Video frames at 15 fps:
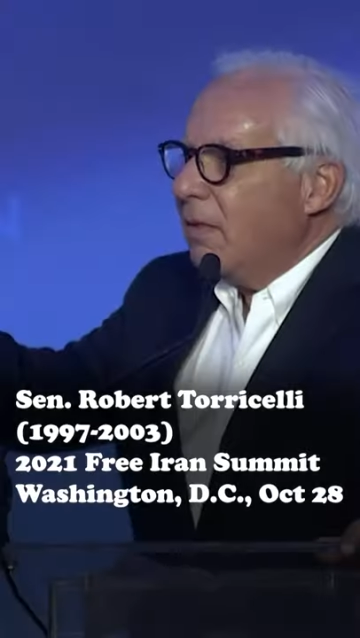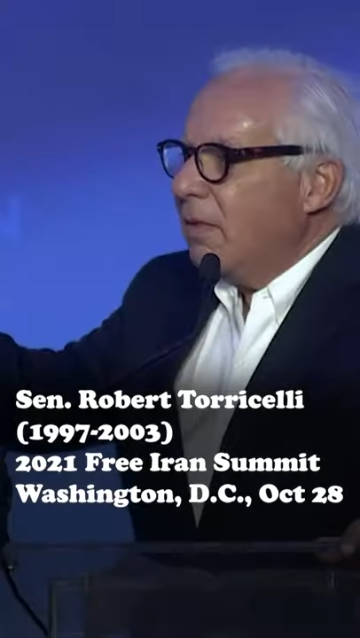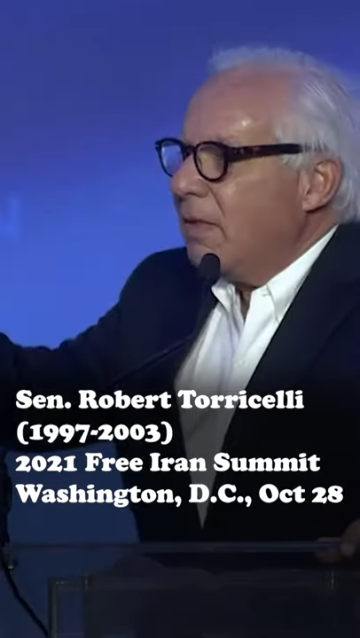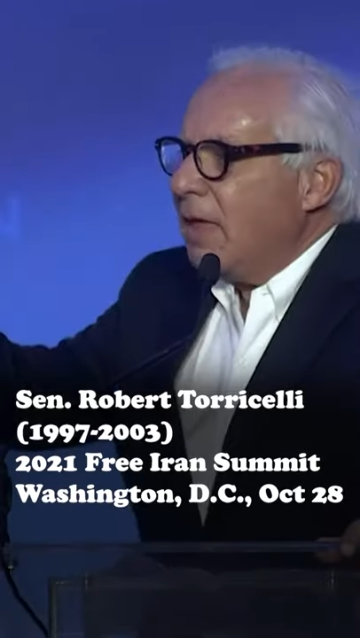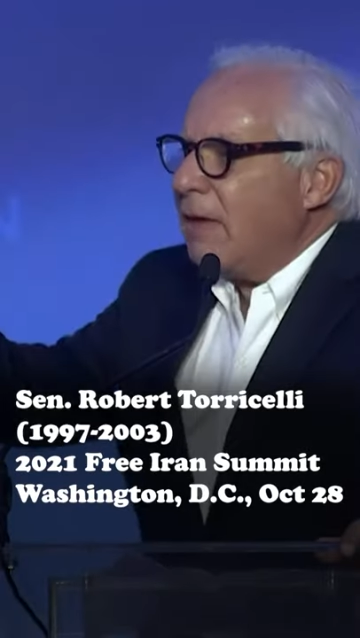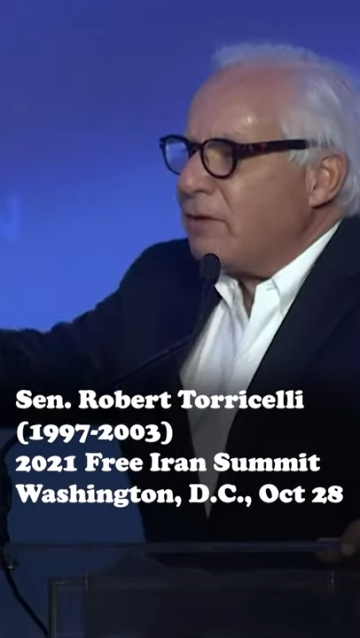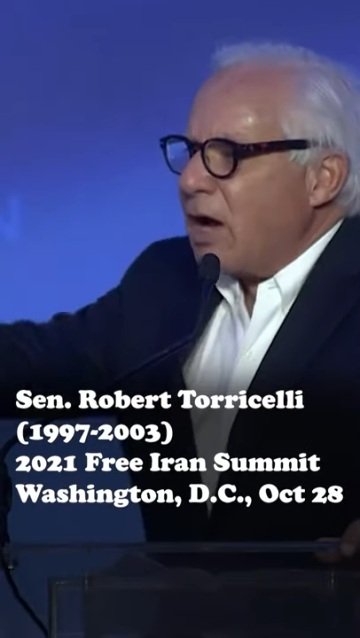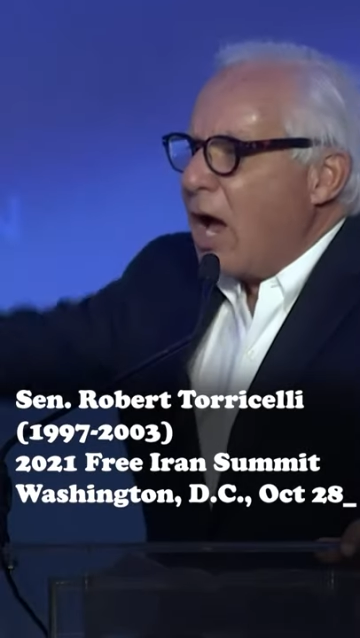
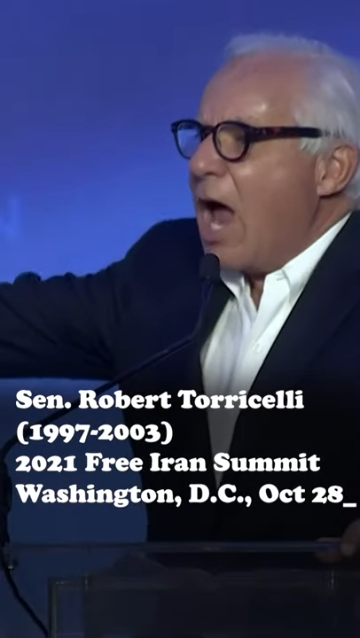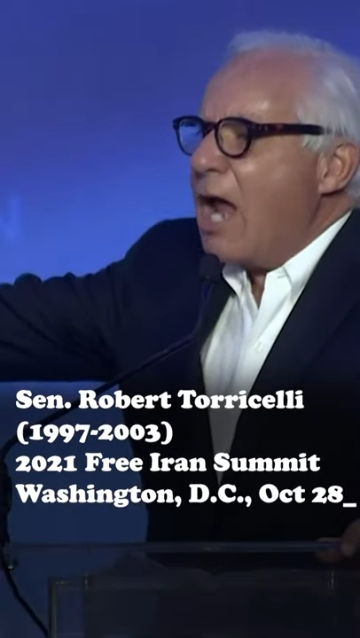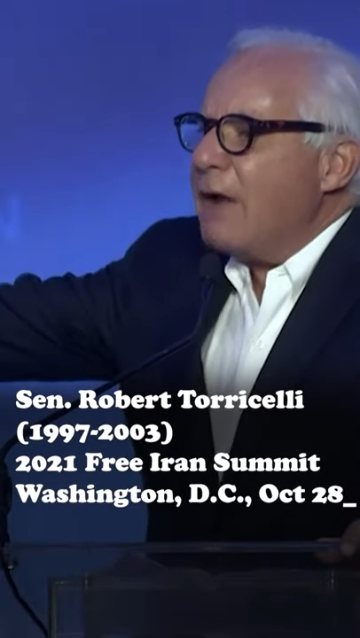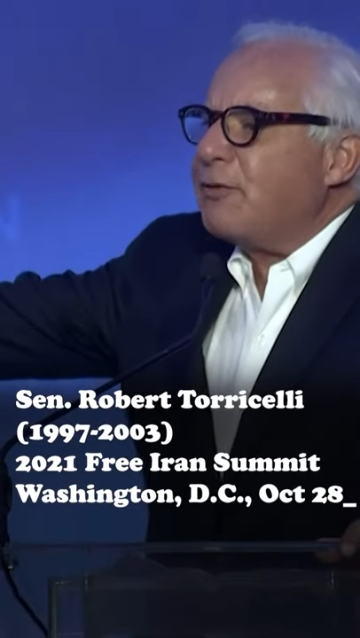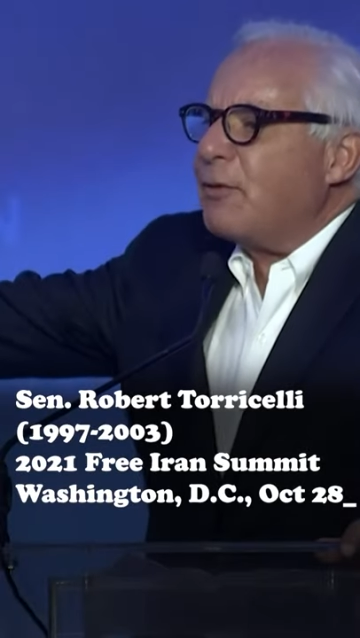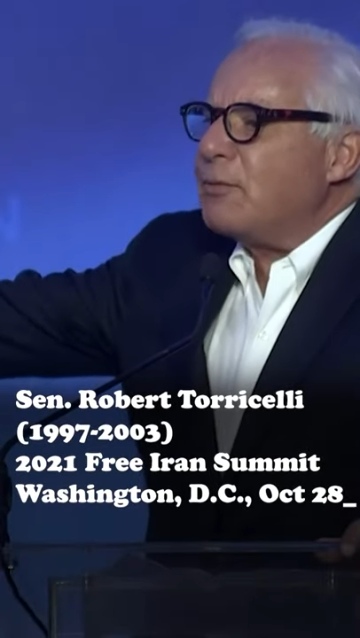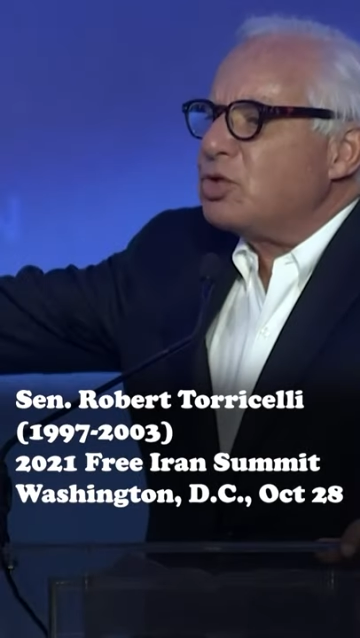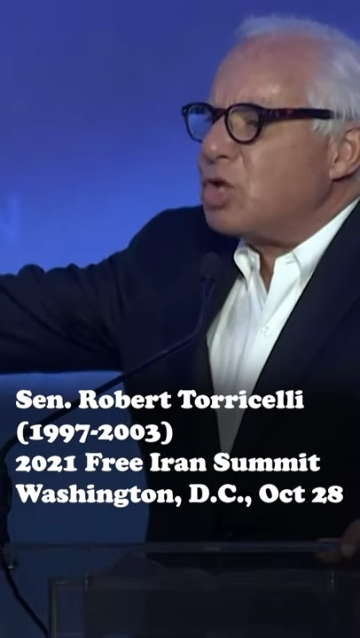They've gone
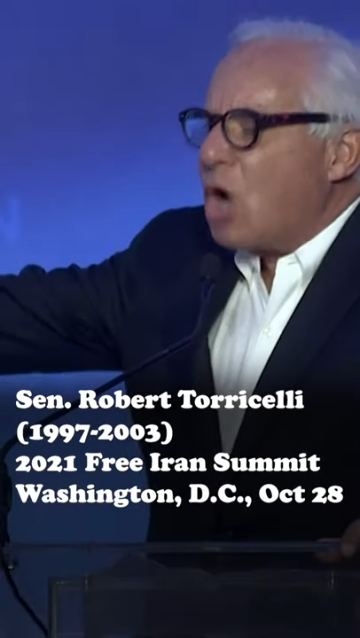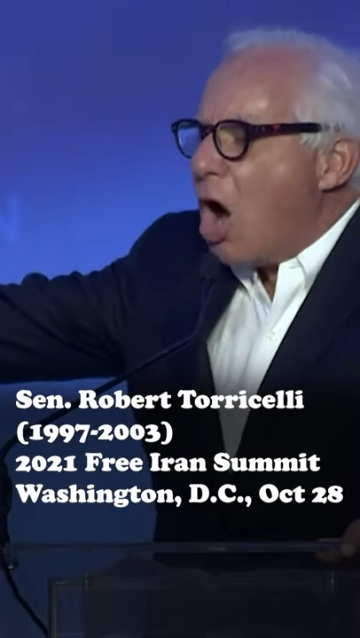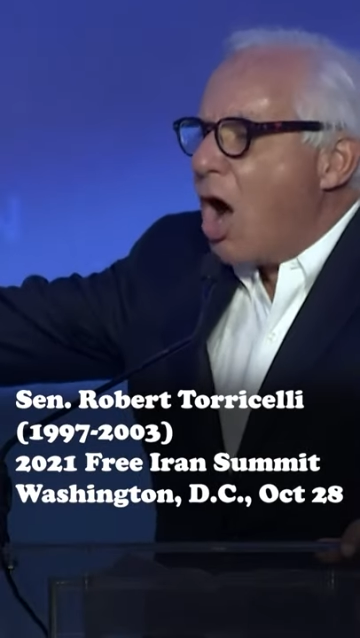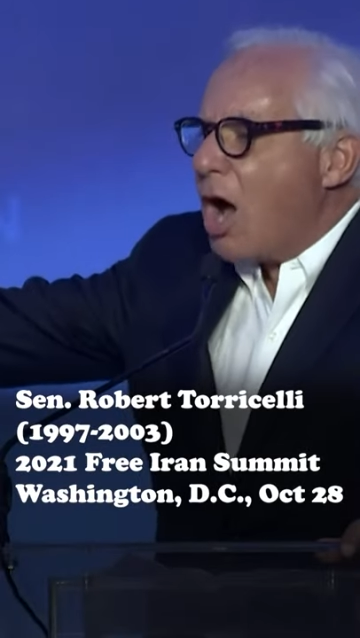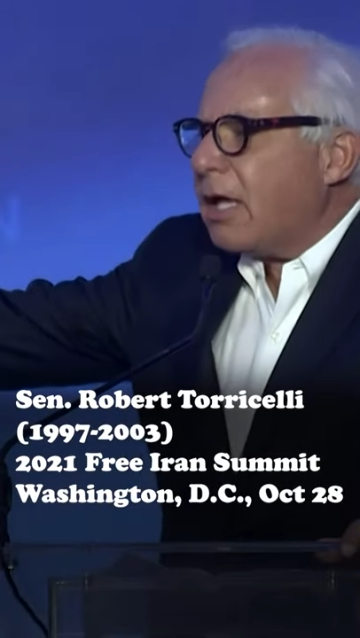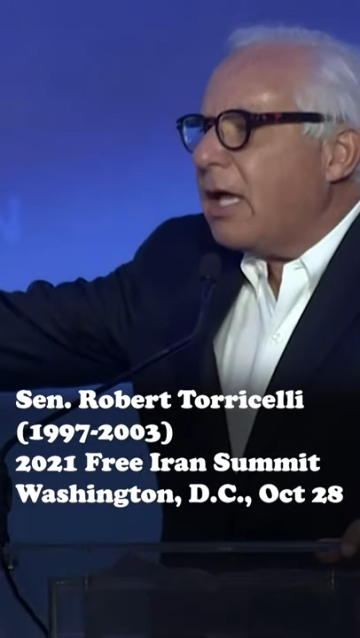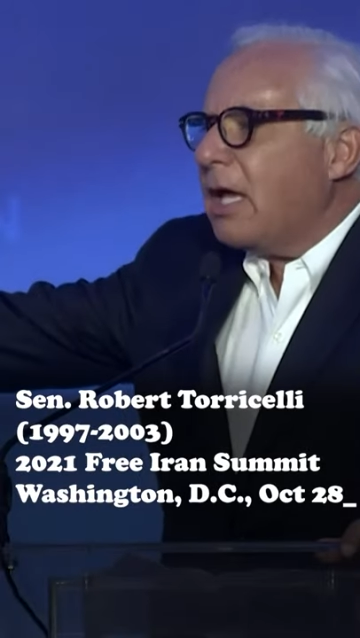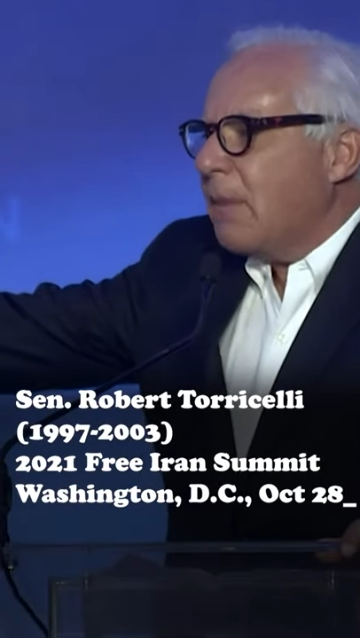from
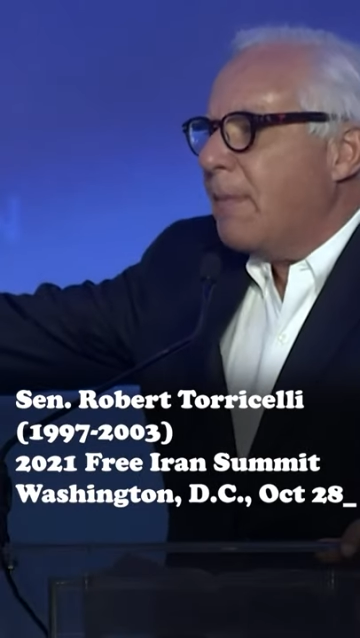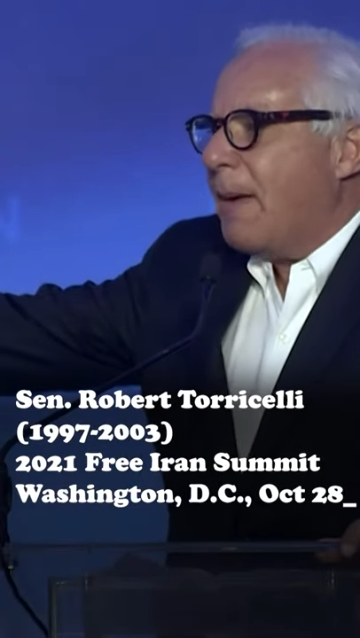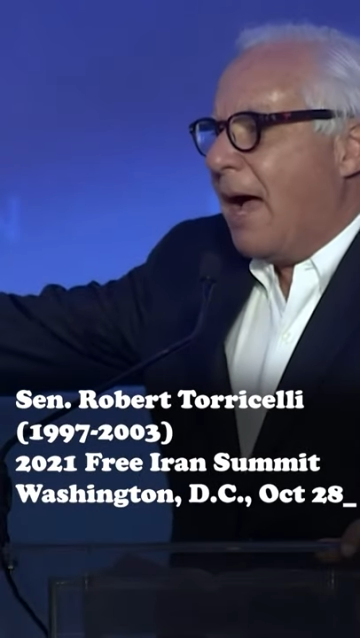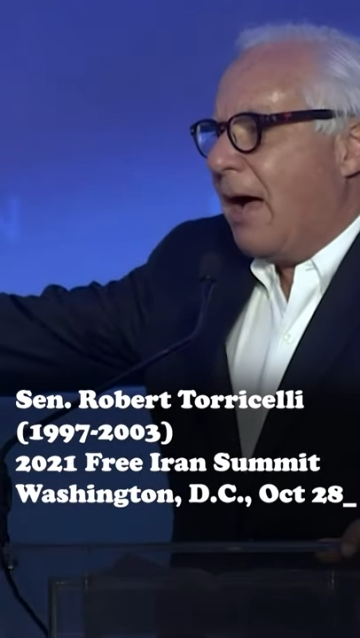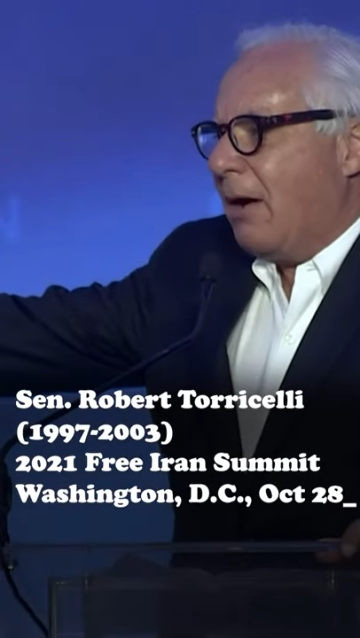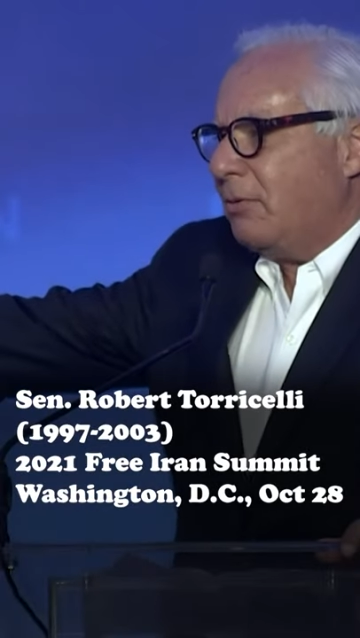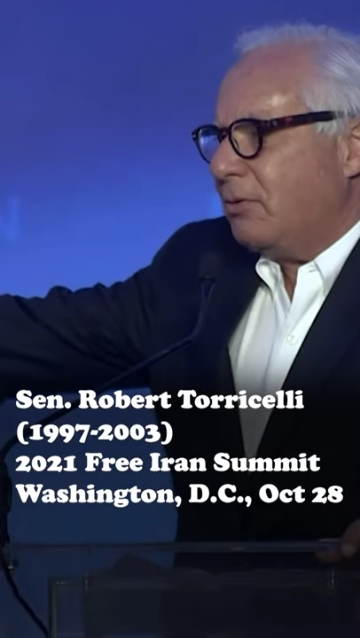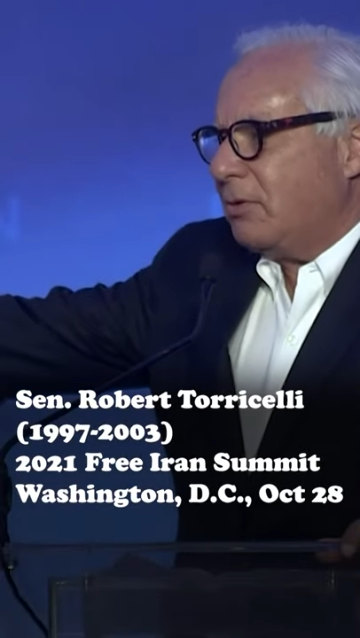talking
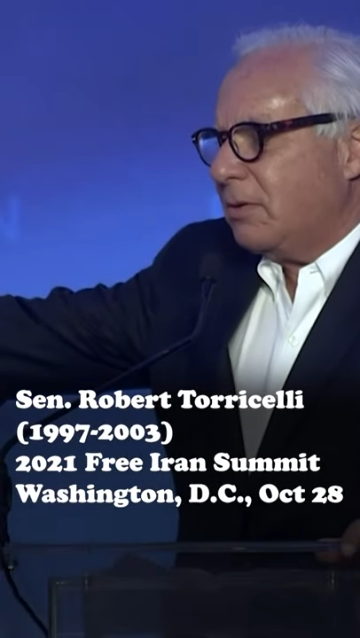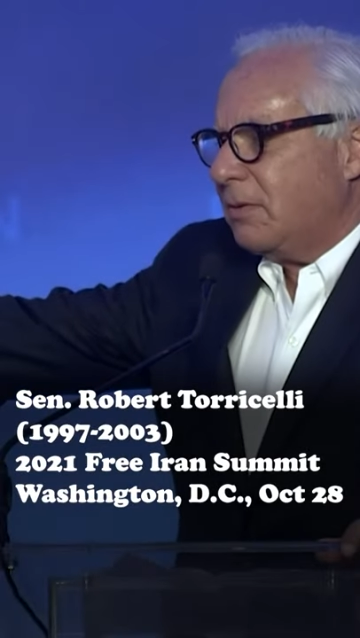about